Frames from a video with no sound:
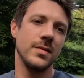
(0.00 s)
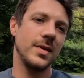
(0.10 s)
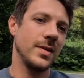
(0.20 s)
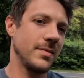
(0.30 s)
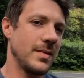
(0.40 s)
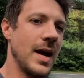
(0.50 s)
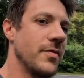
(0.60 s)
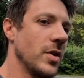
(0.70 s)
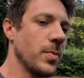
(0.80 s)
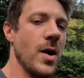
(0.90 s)
I
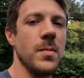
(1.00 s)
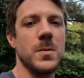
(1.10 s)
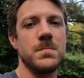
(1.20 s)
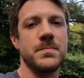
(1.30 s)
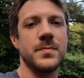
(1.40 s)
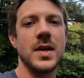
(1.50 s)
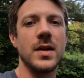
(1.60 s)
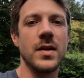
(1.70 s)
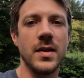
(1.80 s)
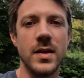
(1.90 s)
have no problem
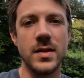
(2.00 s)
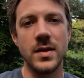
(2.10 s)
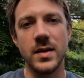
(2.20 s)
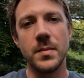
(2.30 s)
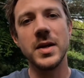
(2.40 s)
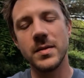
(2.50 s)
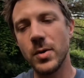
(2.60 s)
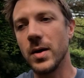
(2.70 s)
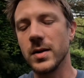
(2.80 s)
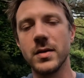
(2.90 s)
getting on that thing. I mean, it
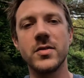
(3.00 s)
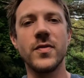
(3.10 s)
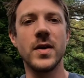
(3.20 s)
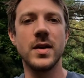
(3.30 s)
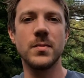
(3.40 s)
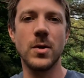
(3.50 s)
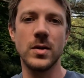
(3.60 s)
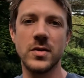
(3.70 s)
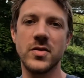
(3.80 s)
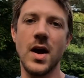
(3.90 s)
probably looks funny. It
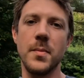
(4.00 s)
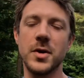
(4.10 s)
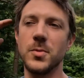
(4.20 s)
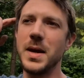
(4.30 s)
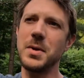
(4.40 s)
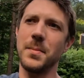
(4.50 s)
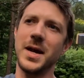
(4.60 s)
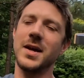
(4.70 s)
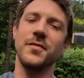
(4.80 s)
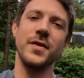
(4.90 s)
probably looks comical. Maybe I'll
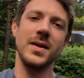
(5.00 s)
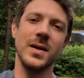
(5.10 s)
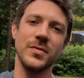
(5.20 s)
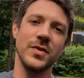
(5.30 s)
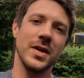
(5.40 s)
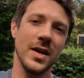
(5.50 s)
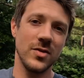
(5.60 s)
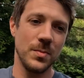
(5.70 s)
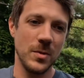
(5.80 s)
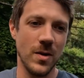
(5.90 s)
make a video for you
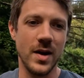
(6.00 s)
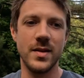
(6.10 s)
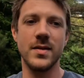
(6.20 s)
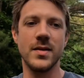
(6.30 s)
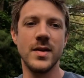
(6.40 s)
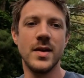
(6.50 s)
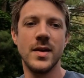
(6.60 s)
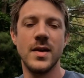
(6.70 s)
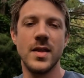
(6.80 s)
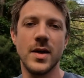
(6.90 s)
guys of me riding the
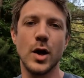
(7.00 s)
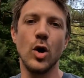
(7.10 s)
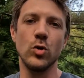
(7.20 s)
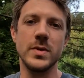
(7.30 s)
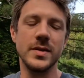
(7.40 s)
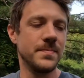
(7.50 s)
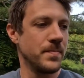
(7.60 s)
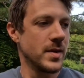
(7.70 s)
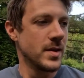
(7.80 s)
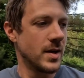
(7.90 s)
Coleman.
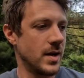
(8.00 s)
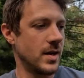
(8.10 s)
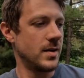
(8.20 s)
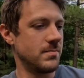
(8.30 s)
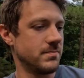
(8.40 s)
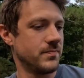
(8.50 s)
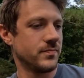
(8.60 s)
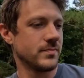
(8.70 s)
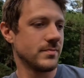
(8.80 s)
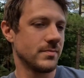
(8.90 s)
But
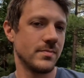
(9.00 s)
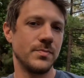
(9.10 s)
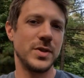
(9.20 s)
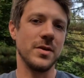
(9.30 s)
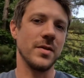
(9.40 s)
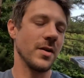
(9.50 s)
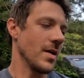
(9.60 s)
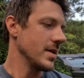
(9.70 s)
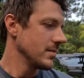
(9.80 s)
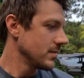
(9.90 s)
dude, they're
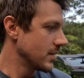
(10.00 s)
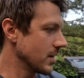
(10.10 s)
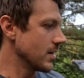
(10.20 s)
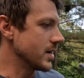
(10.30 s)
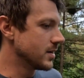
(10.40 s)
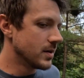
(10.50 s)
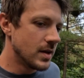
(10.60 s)
great. They're great.